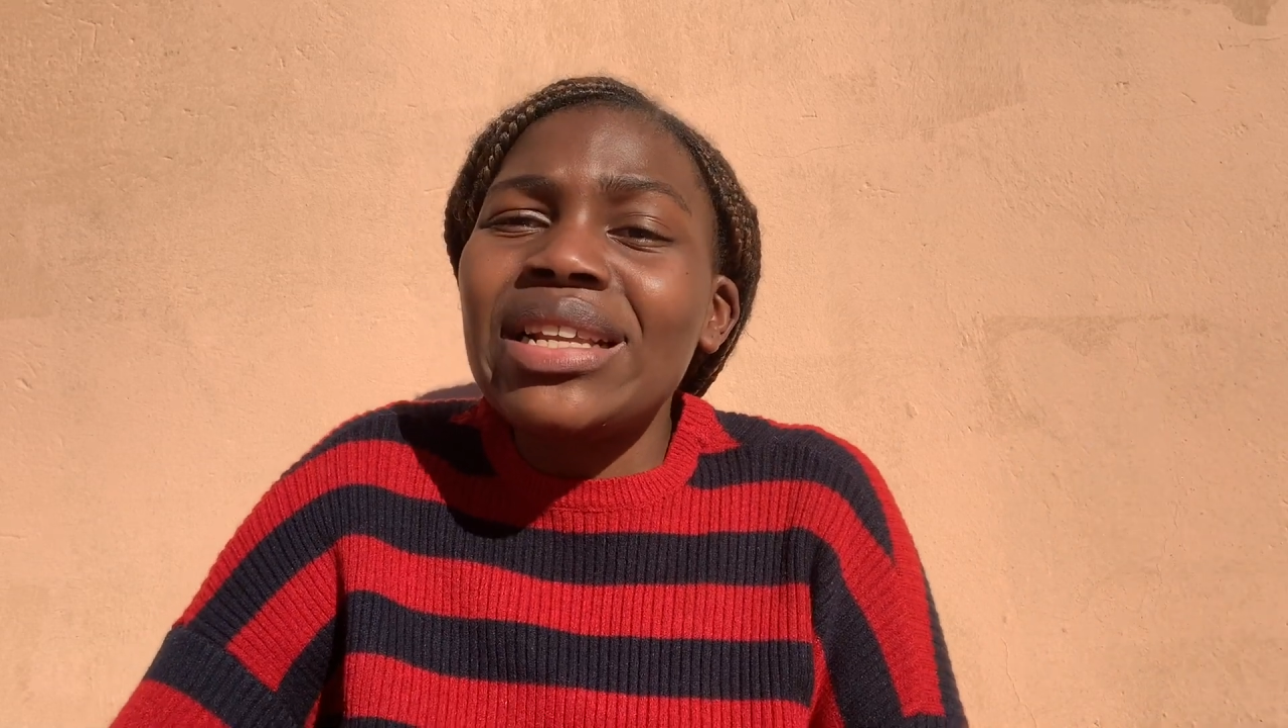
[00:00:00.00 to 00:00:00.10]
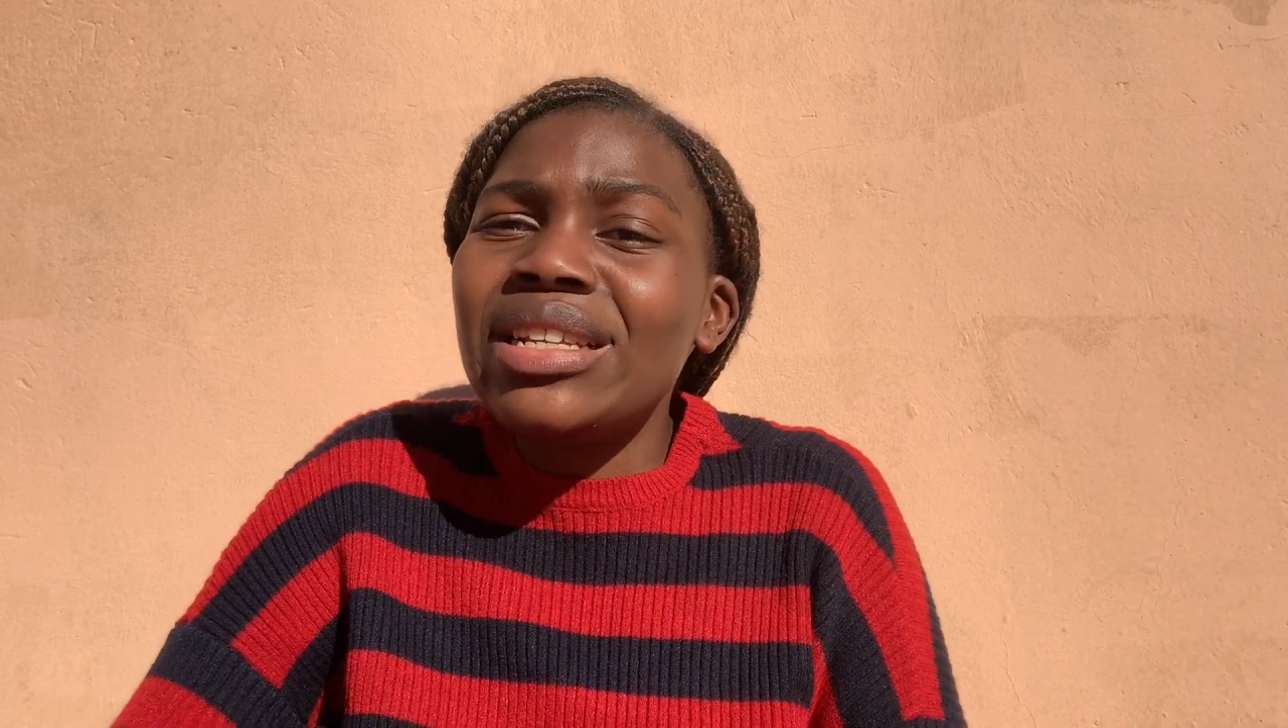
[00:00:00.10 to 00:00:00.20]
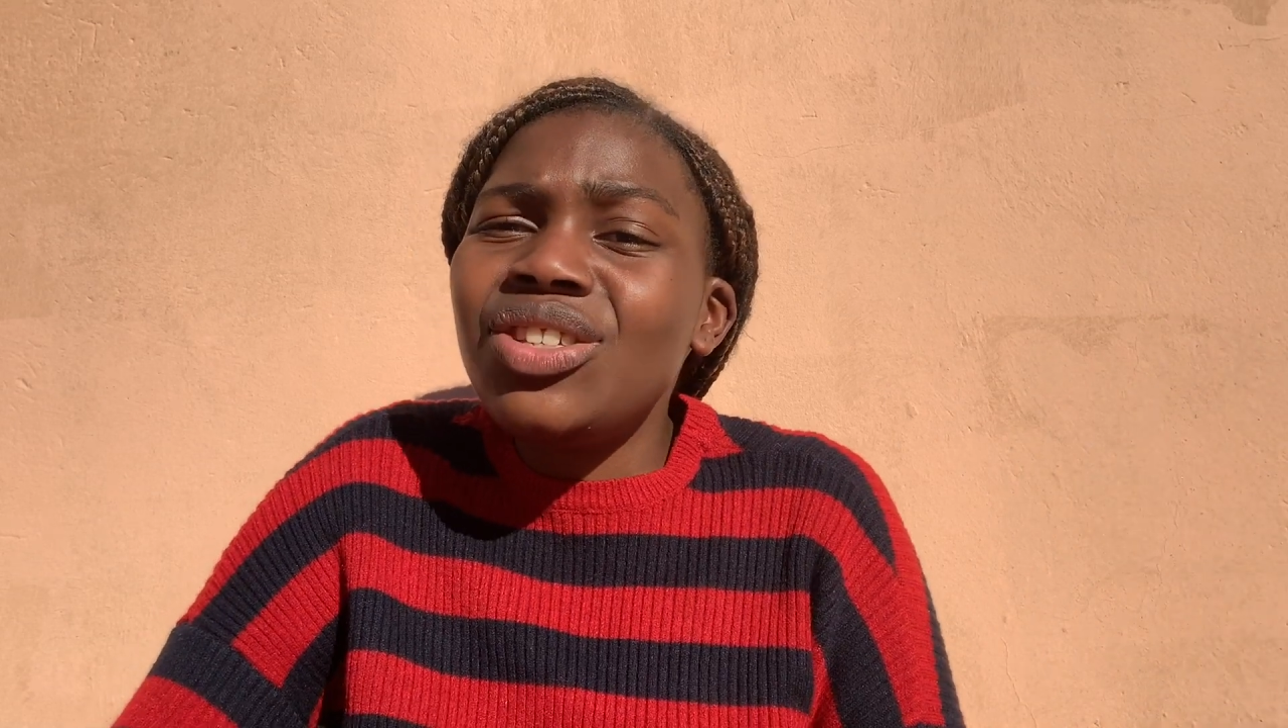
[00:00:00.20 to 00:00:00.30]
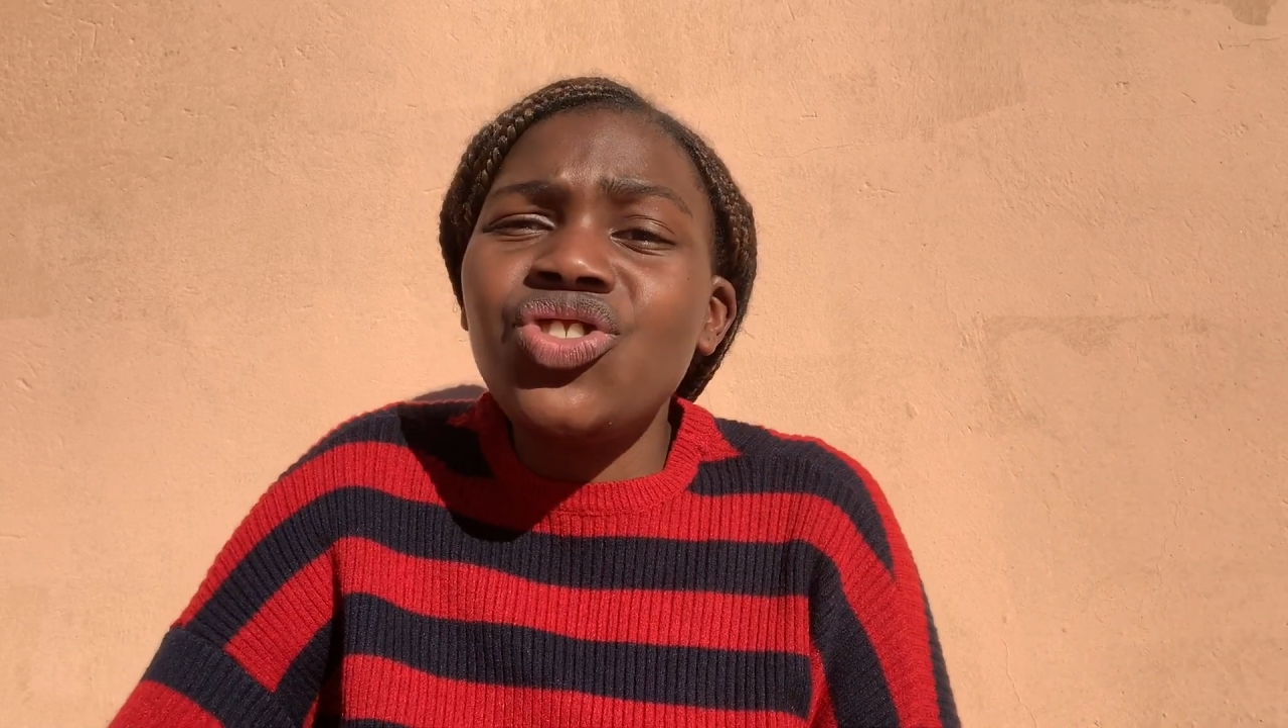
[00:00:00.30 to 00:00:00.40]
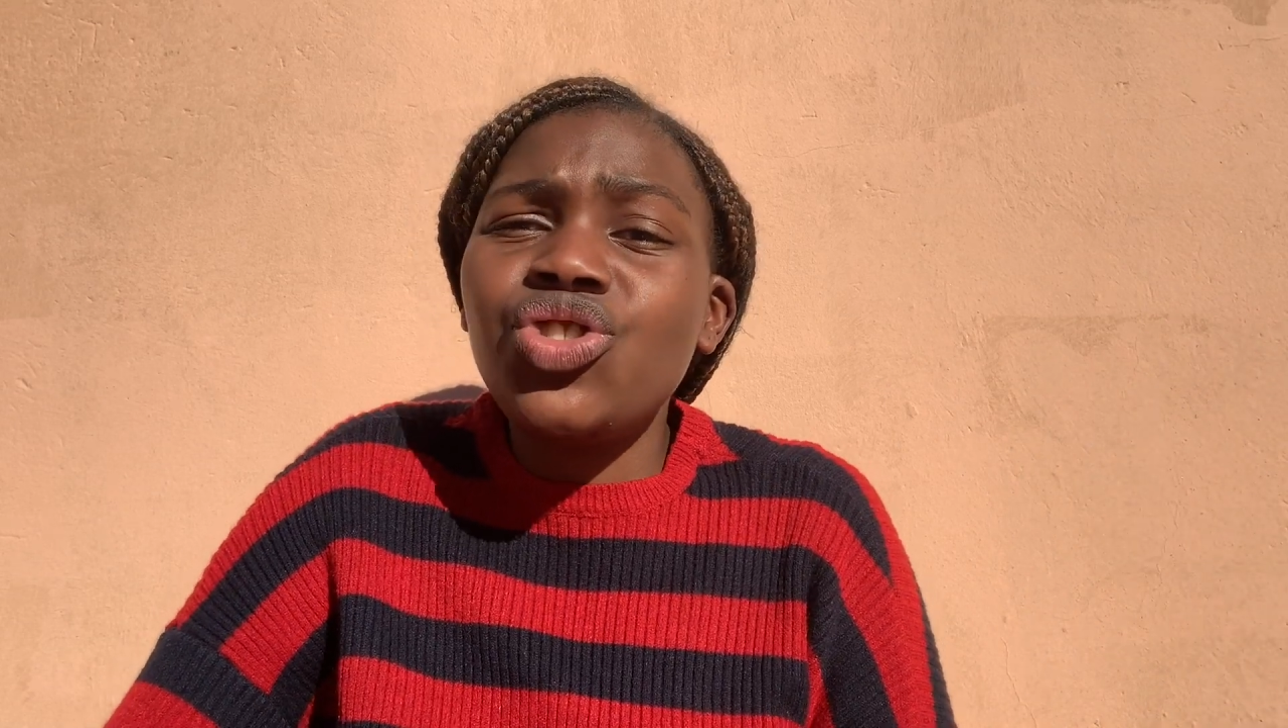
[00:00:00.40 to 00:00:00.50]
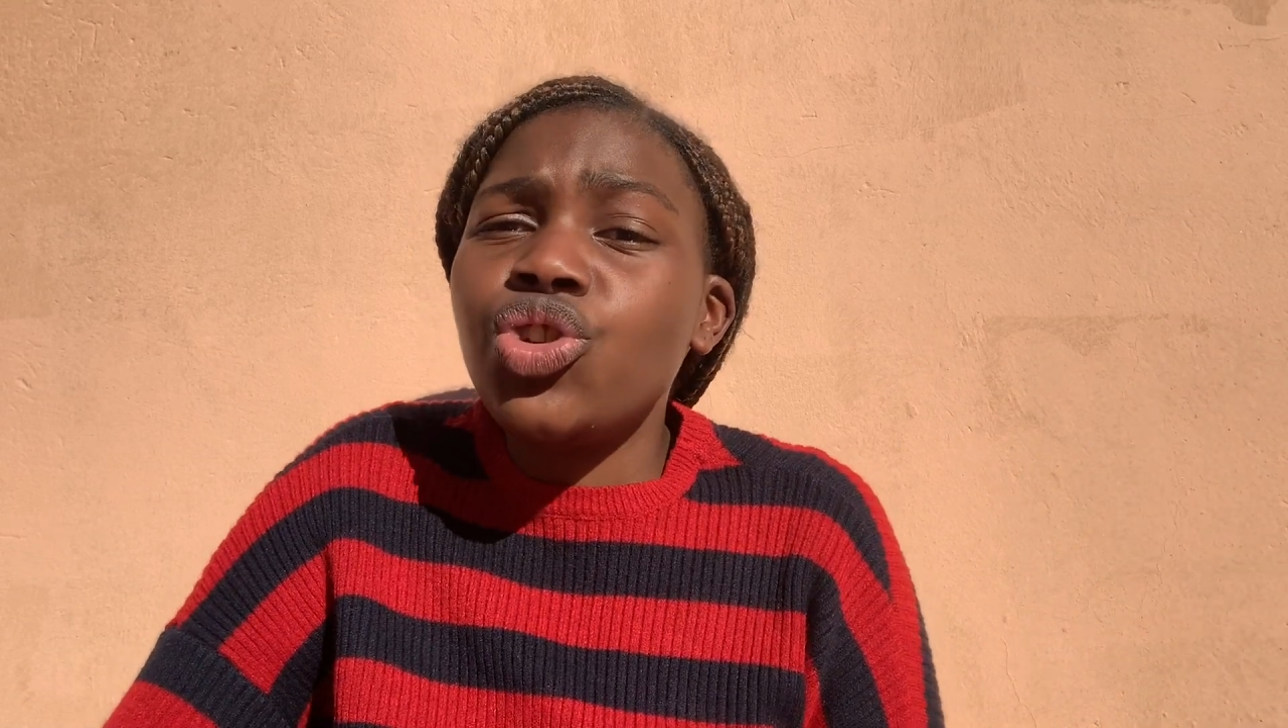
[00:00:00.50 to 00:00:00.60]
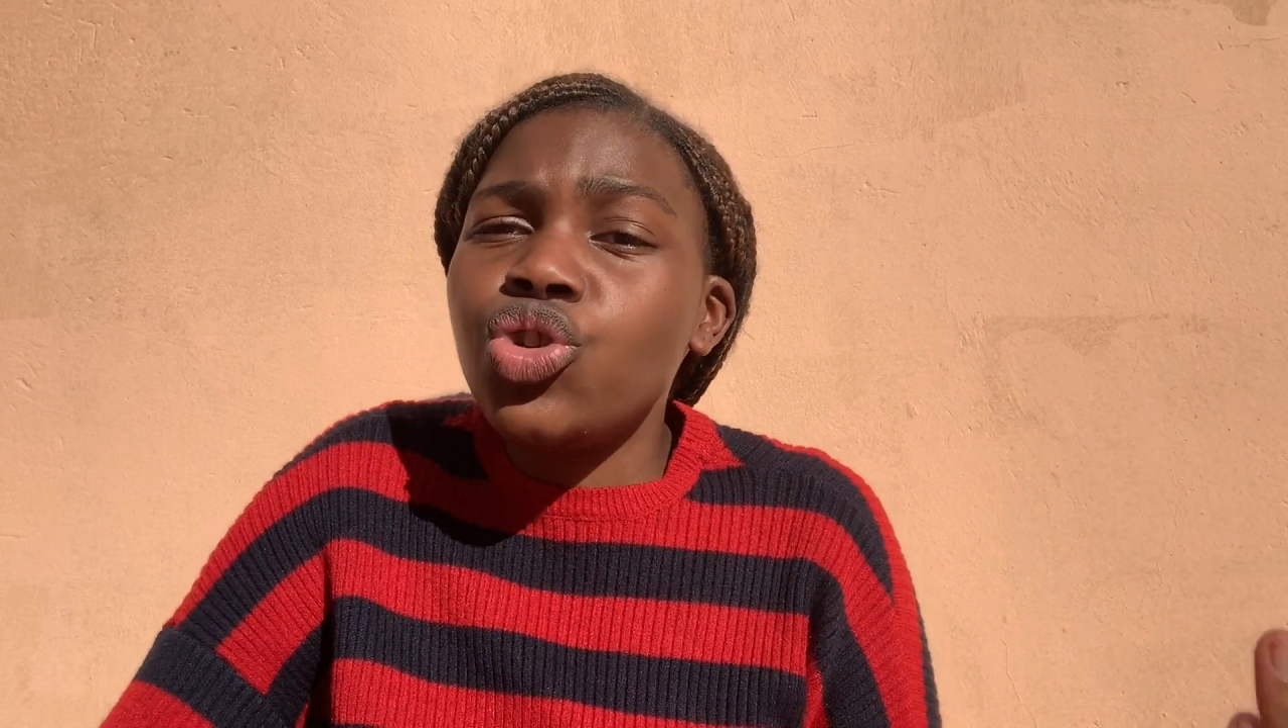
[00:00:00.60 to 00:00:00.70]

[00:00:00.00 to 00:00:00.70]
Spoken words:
least